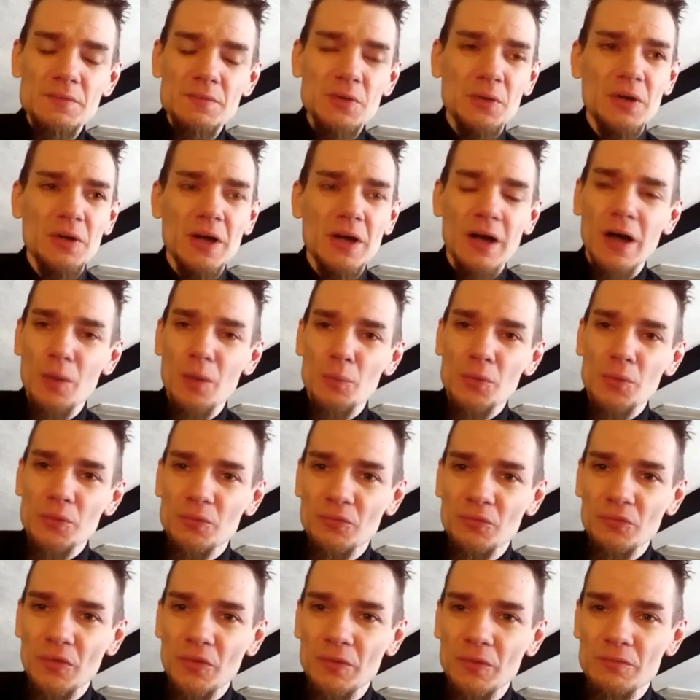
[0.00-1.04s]
your car
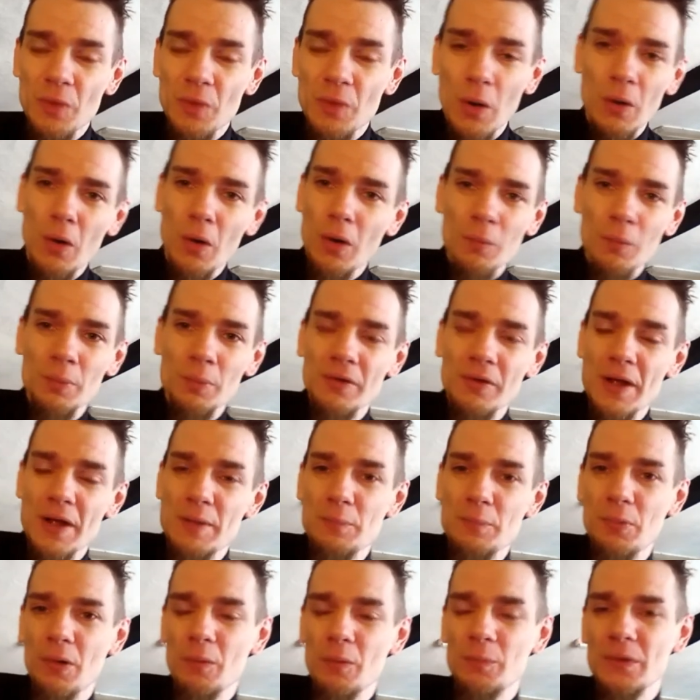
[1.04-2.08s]
wouldn't operate
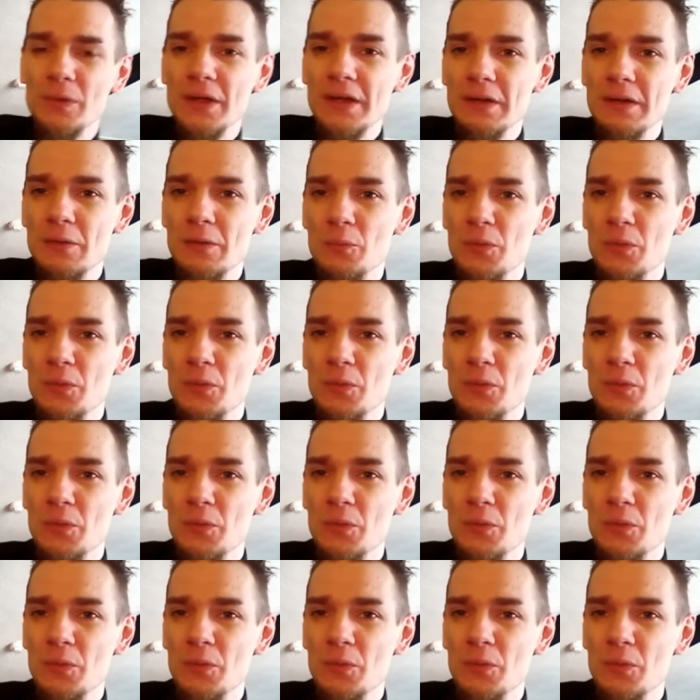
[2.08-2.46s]
properly.